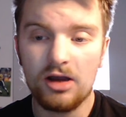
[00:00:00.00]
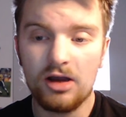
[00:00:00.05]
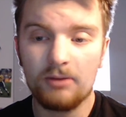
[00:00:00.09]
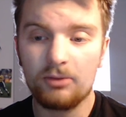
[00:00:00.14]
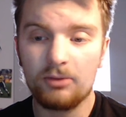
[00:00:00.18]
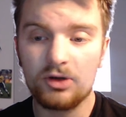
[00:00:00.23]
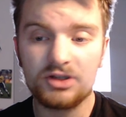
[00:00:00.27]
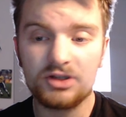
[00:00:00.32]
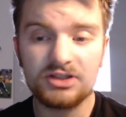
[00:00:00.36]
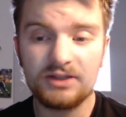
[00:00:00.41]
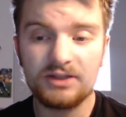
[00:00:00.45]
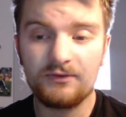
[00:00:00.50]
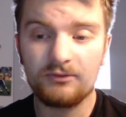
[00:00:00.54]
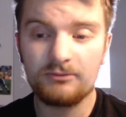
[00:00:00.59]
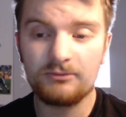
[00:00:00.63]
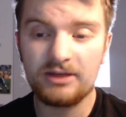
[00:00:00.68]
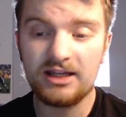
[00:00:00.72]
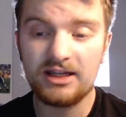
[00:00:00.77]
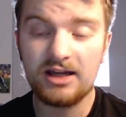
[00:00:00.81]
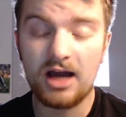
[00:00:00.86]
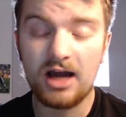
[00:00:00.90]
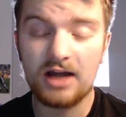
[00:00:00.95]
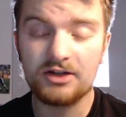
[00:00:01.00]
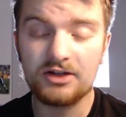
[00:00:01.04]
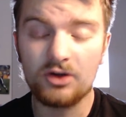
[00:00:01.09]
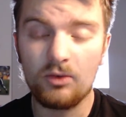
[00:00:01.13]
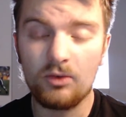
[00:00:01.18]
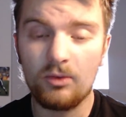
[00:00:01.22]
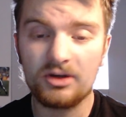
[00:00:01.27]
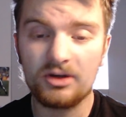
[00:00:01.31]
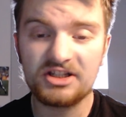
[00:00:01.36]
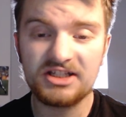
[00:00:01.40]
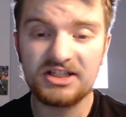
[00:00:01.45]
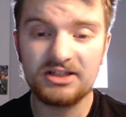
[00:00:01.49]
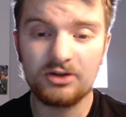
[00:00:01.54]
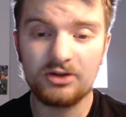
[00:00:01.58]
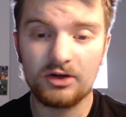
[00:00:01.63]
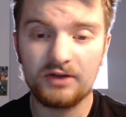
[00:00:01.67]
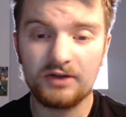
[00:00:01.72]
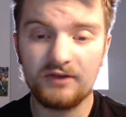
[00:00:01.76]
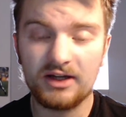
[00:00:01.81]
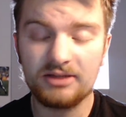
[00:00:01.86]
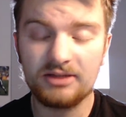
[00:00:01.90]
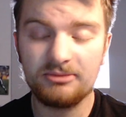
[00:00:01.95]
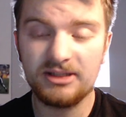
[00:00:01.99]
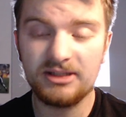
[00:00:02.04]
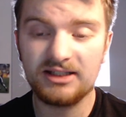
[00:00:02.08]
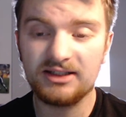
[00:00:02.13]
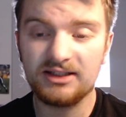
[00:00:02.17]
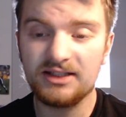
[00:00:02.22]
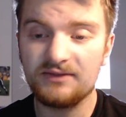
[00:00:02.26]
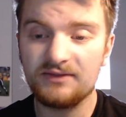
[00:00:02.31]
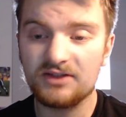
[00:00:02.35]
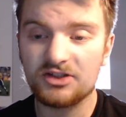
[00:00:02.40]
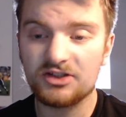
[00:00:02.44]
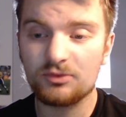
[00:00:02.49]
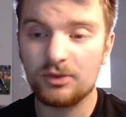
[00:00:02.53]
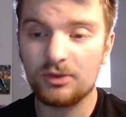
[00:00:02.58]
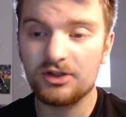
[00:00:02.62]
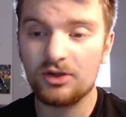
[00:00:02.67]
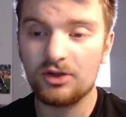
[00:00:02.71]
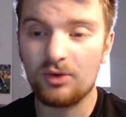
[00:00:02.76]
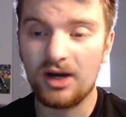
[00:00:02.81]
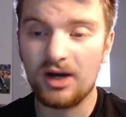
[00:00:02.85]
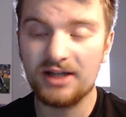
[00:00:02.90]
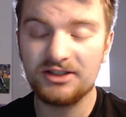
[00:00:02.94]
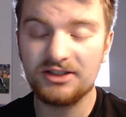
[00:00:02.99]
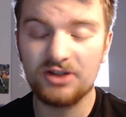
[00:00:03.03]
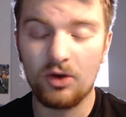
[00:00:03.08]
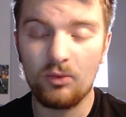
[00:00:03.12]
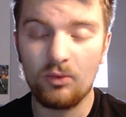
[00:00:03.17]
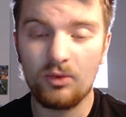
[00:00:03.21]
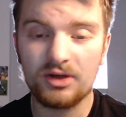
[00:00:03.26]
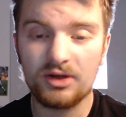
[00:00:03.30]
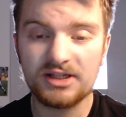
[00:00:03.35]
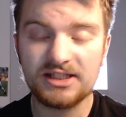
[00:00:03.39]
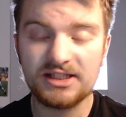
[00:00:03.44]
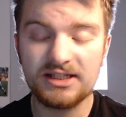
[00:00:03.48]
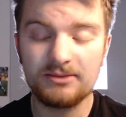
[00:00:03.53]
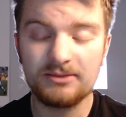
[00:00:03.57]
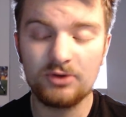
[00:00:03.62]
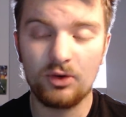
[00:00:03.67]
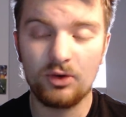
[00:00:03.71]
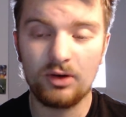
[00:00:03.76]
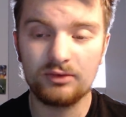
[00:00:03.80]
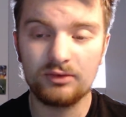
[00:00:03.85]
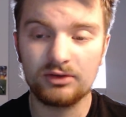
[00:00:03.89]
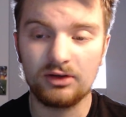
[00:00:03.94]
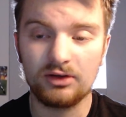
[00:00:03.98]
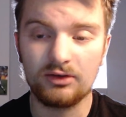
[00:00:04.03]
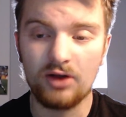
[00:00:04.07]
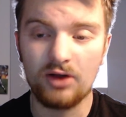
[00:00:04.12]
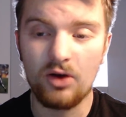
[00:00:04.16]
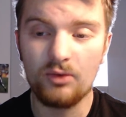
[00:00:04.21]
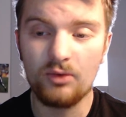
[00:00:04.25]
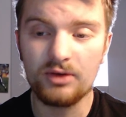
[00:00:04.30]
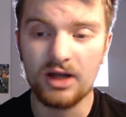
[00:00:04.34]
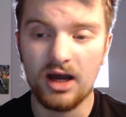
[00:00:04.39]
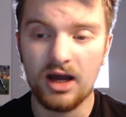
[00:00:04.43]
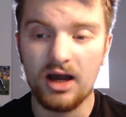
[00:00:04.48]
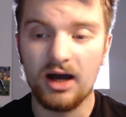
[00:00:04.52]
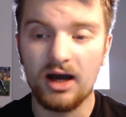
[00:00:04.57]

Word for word: Personally, for me, I don't want to see Donny van de Beek leaving this window. I don't want to see him go out alone.